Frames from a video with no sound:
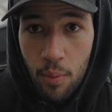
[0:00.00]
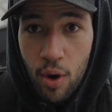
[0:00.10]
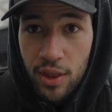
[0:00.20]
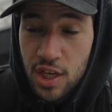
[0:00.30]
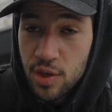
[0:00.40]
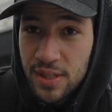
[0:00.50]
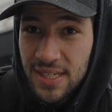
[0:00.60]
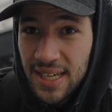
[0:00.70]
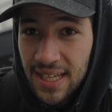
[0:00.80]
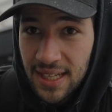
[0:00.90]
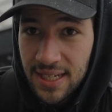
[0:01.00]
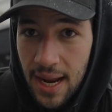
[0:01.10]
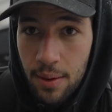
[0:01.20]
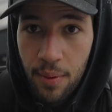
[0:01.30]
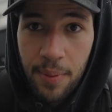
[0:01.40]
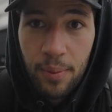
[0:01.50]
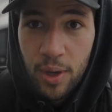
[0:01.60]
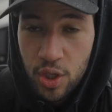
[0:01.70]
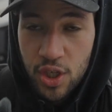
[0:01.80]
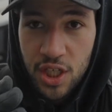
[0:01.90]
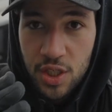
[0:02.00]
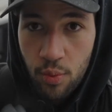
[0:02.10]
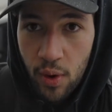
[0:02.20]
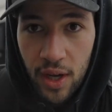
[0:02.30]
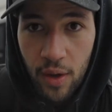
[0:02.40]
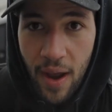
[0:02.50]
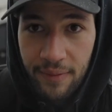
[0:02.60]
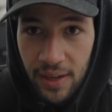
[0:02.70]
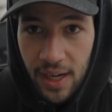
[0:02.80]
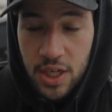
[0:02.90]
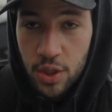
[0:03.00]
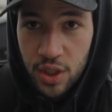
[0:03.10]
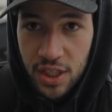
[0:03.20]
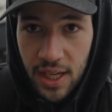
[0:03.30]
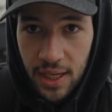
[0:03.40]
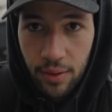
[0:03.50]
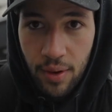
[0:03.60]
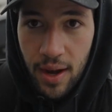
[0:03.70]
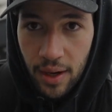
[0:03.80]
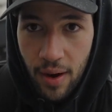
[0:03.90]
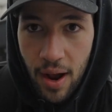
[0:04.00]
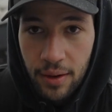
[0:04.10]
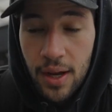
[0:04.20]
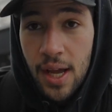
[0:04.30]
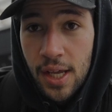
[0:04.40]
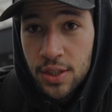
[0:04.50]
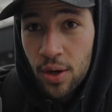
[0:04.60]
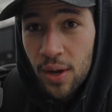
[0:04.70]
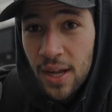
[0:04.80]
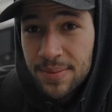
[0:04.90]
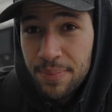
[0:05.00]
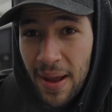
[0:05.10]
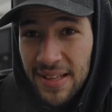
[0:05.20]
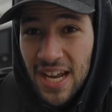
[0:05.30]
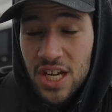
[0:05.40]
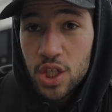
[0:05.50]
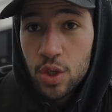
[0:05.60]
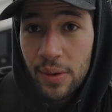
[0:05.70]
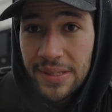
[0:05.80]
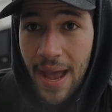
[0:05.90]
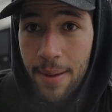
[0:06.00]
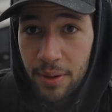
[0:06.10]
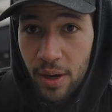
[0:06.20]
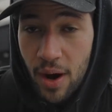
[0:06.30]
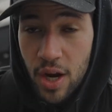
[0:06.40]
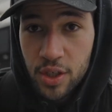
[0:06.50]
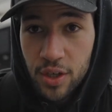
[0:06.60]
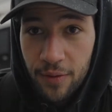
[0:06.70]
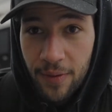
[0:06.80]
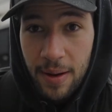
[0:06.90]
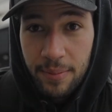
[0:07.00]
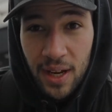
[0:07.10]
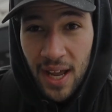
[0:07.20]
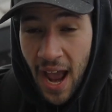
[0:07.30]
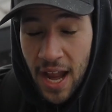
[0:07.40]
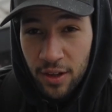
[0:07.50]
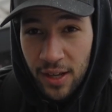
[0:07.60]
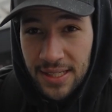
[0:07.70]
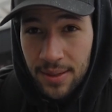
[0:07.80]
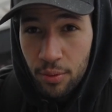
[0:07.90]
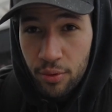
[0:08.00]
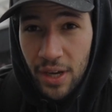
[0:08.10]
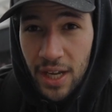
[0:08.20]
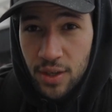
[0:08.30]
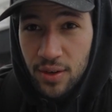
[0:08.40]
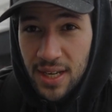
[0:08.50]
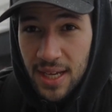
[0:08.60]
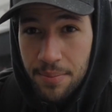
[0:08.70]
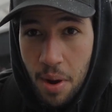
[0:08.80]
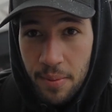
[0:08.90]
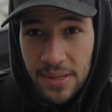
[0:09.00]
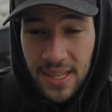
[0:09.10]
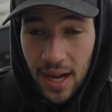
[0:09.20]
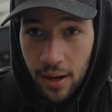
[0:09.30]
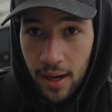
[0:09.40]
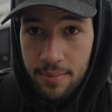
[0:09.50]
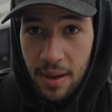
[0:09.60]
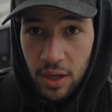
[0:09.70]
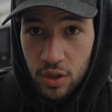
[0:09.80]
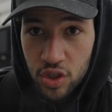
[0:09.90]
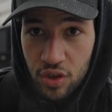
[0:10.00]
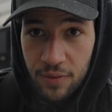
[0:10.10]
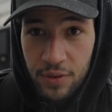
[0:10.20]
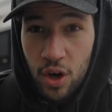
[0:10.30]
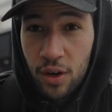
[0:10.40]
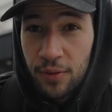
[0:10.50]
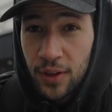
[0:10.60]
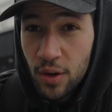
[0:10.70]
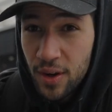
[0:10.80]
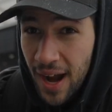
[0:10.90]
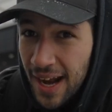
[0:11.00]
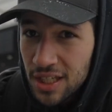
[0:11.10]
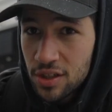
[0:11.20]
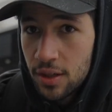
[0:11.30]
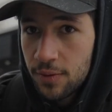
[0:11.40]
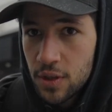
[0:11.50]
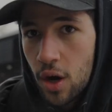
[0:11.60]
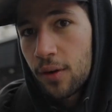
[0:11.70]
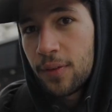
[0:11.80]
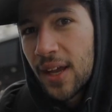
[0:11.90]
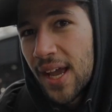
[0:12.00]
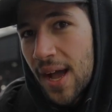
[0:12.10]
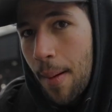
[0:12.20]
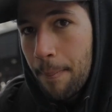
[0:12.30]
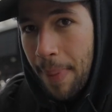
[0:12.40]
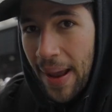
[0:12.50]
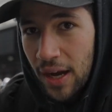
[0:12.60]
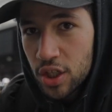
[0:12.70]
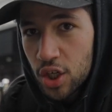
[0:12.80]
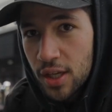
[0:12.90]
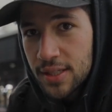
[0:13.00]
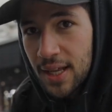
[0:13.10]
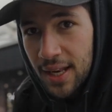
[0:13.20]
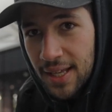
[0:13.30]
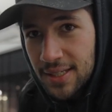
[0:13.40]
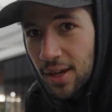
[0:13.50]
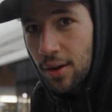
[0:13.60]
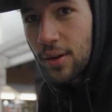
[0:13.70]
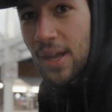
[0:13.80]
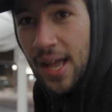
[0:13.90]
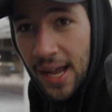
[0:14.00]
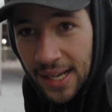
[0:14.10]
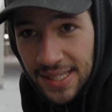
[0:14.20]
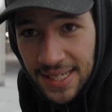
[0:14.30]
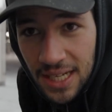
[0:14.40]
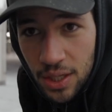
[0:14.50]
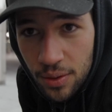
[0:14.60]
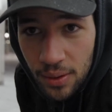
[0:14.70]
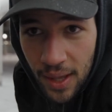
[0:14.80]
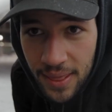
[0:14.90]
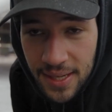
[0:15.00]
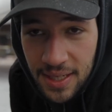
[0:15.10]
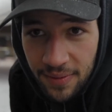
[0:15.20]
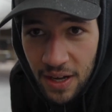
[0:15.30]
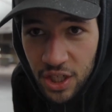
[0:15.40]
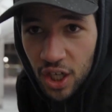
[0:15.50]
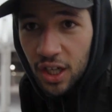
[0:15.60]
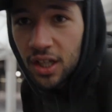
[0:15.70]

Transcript: more than you'd see in the day where people are usually just working or having lunch or just like running around. So pay attention to what's happening around you in your environment, and you'll get some really unique moments that are going to make your street photography, your night street photography, banger shots. Let's go continue this adventure.